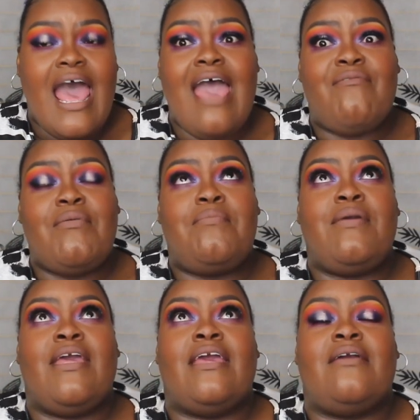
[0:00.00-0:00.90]
I have a
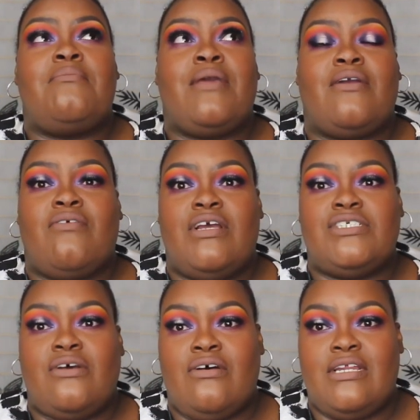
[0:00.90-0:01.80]
big, big
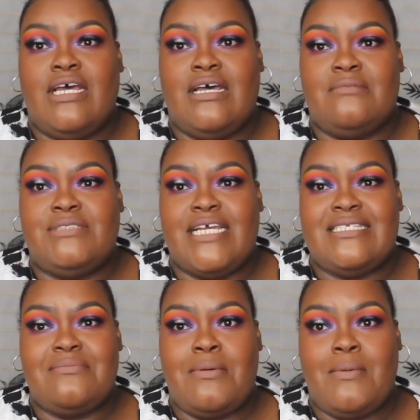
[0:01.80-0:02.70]
crush on um,
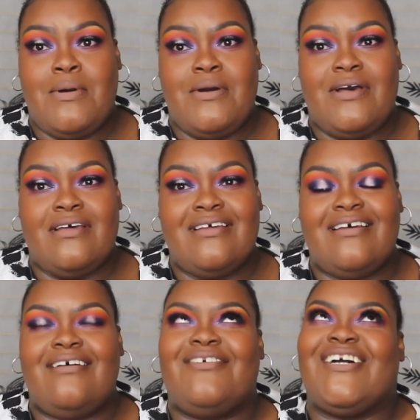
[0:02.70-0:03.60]
Jason Momoa.
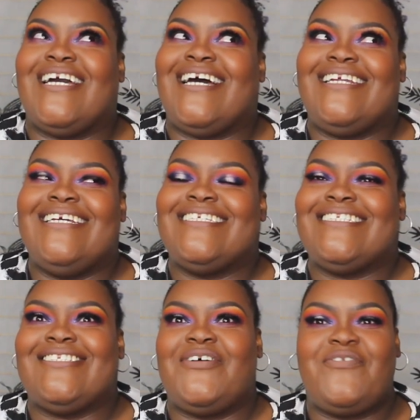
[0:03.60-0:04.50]
Oh my God, he is
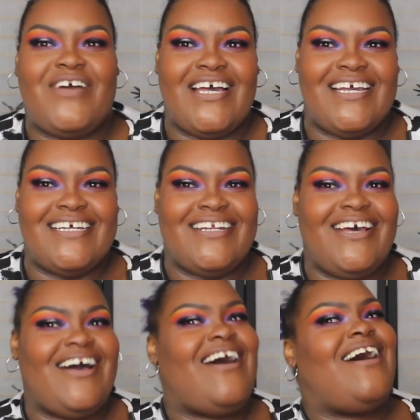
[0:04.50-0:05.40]
so fine.
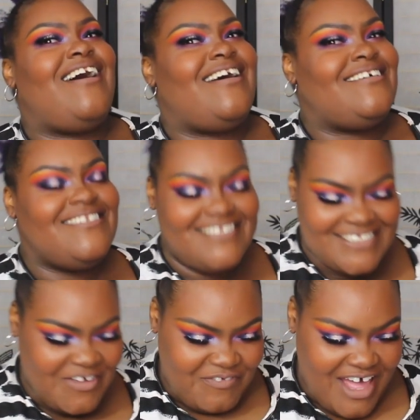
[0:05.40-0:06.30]
Ah,
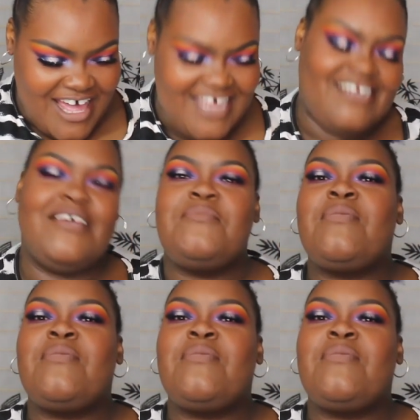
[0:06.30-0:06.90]
so fine.